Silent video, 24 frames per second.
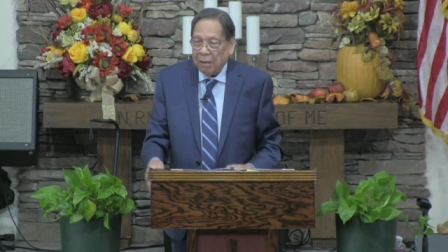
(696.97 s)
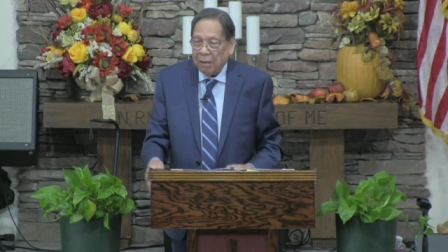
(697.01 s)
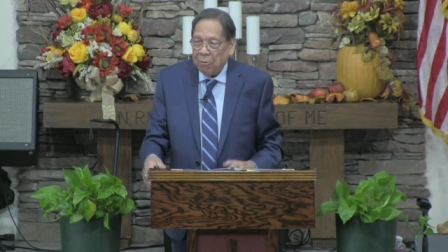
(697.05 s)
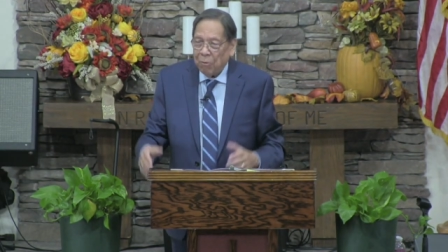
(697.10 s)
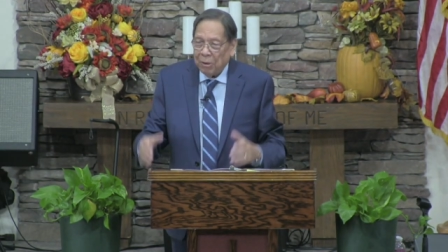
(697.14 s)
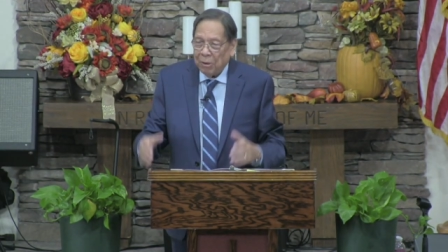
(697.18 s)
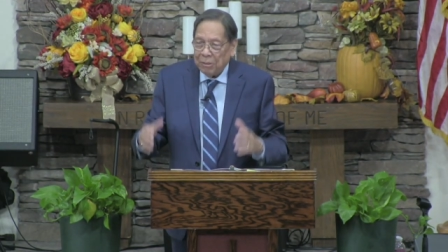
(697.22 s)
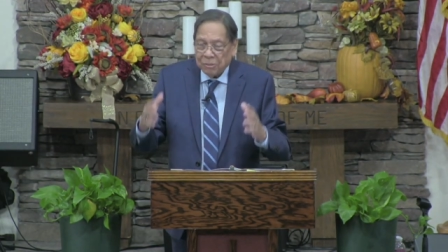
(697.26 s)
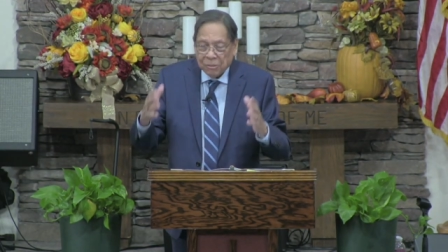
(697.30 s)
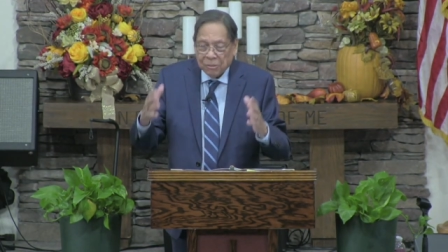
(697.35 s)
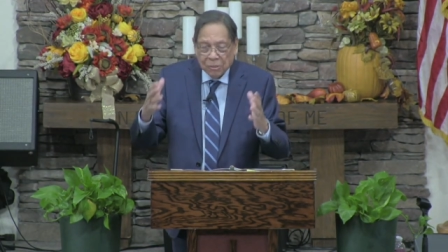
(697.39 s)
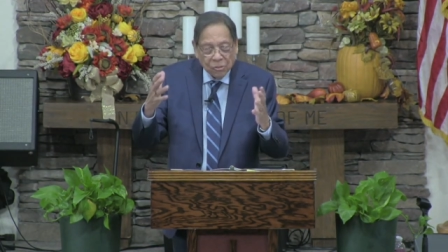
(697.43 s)
He
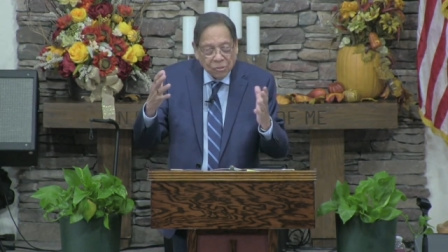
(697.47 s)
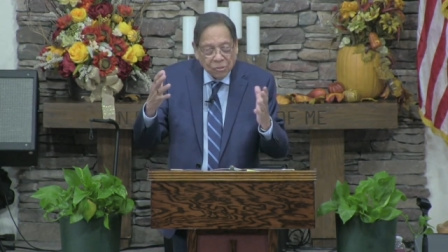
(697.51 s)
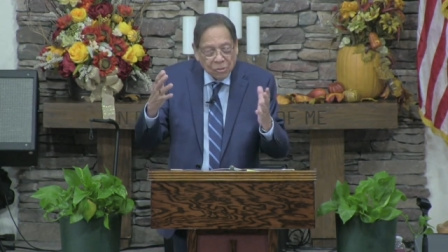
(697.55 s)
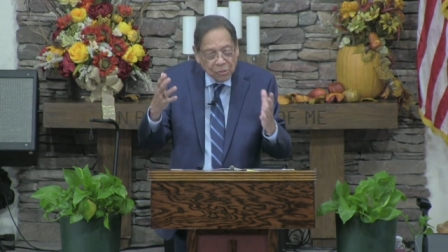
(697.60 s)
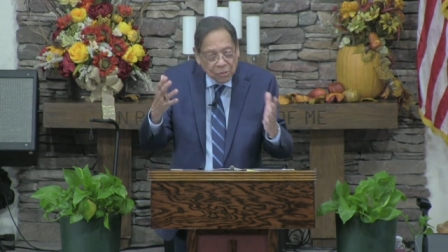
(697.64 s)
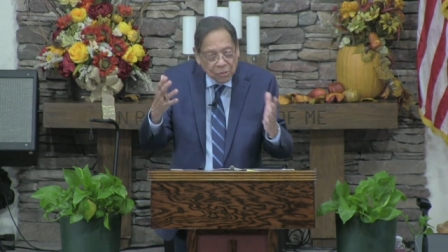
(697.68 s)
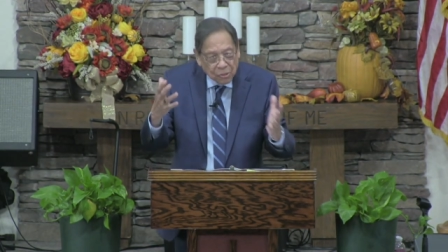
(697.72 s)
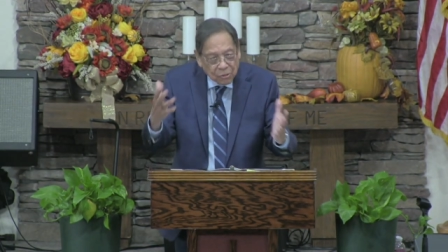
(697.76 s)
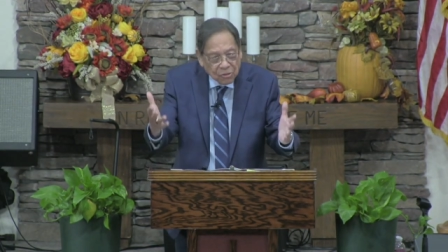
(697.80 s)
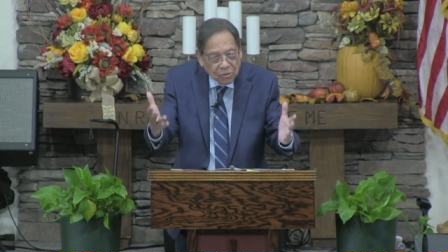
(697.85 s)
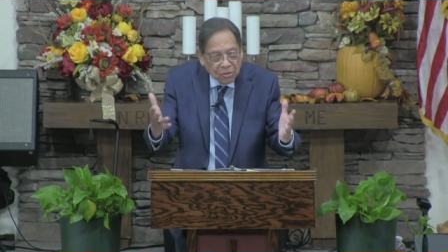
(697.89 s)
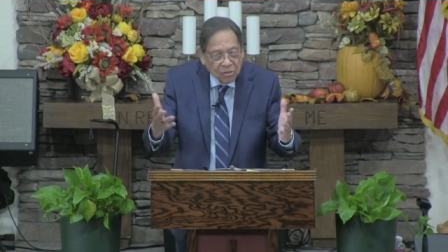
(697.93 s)
wants his
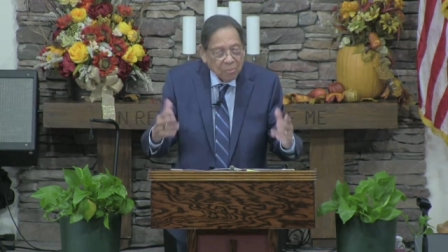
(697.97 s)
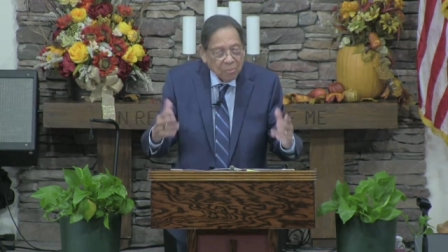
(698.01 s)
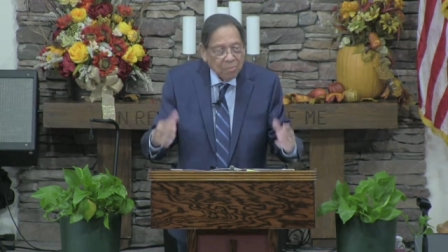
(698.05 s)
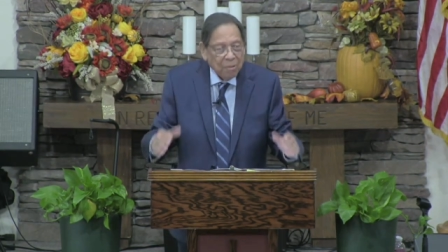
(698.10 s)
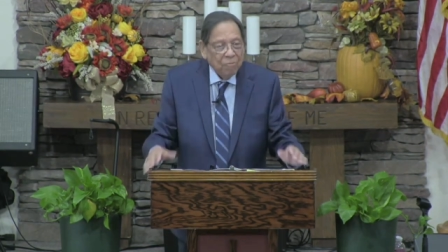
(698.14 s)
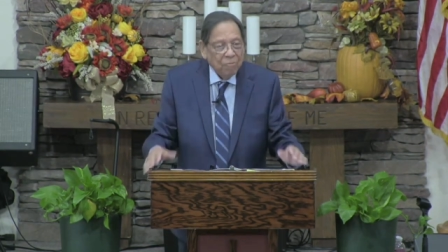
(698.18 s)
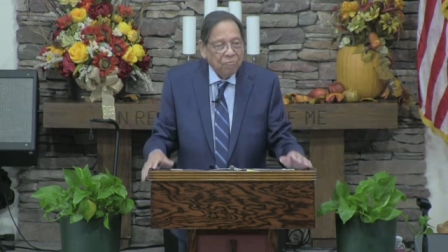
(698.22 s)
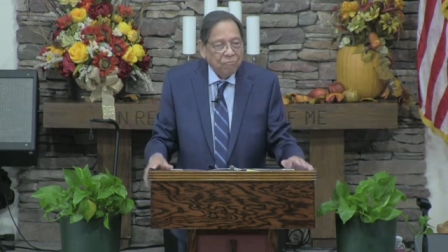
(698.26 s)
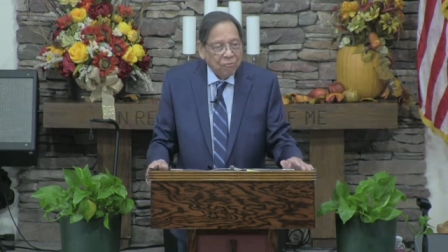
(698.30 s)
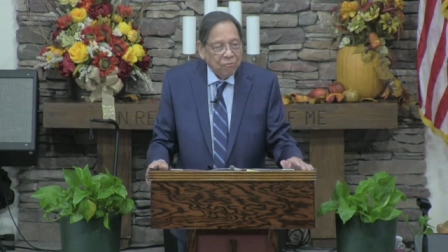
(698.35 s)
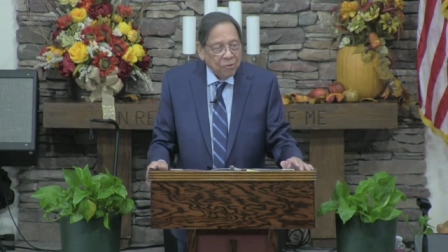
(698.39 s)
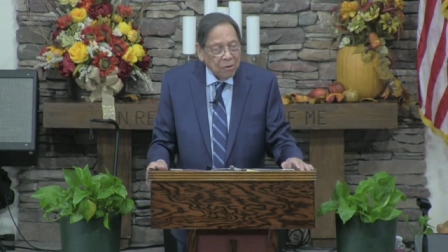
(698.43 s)
church to
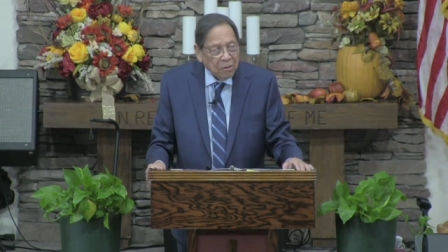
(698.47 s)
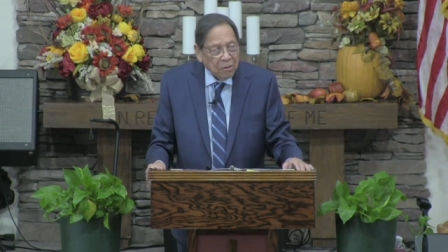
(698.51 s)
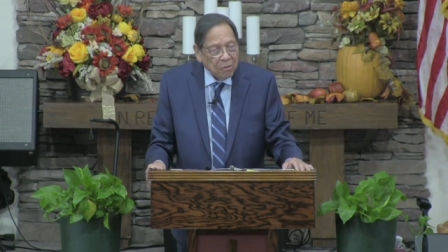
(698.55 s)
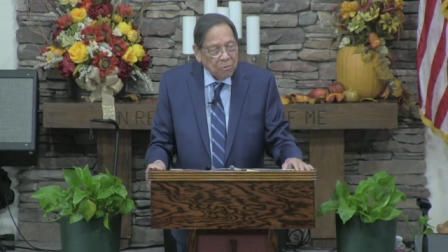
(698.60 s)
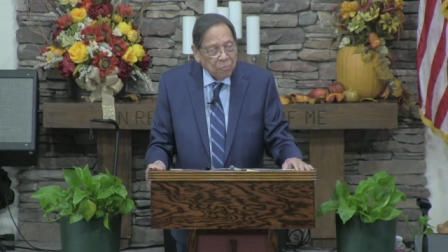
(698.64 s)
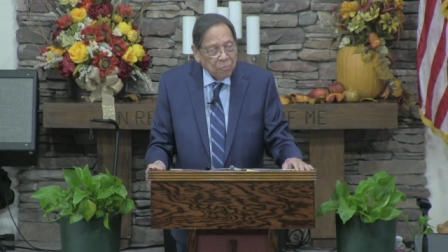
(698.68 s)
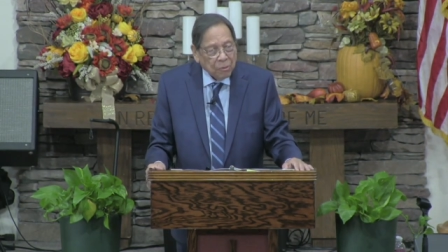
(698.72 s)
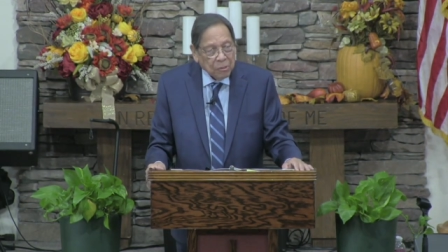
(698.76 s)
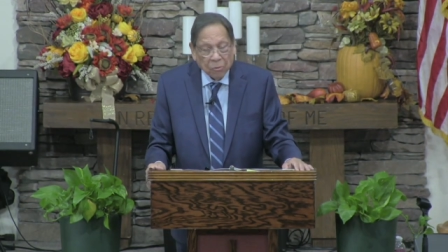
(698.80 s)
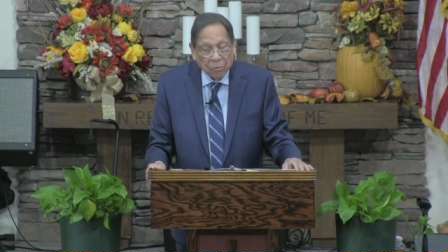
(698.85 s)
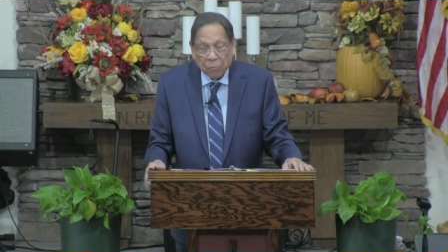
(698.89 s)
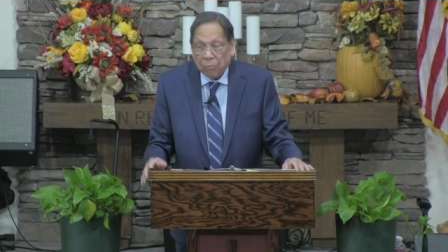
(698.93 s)
be
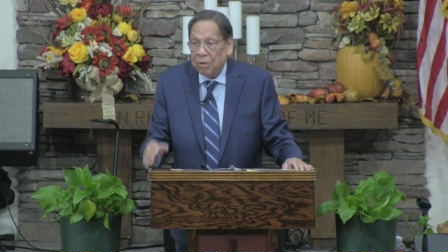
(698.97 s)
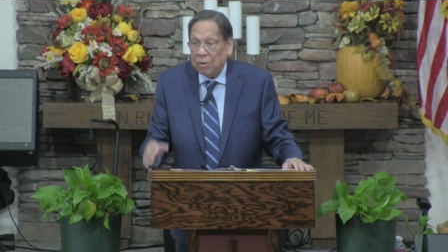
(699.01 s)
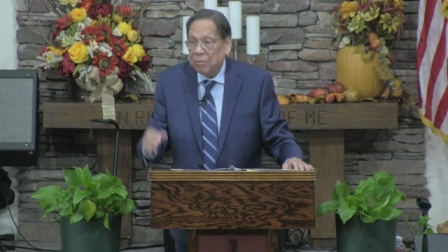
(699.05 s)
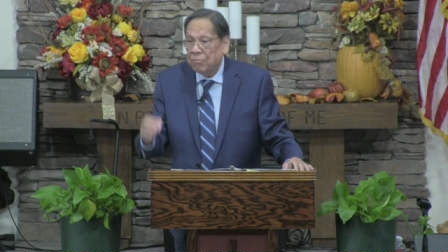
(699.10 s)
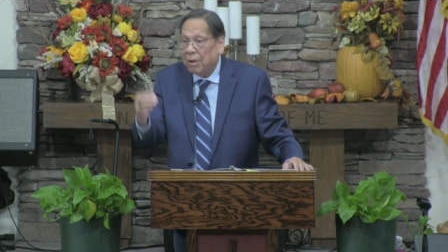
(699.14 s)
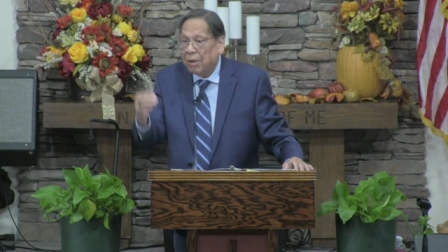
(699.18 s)
filled with the Word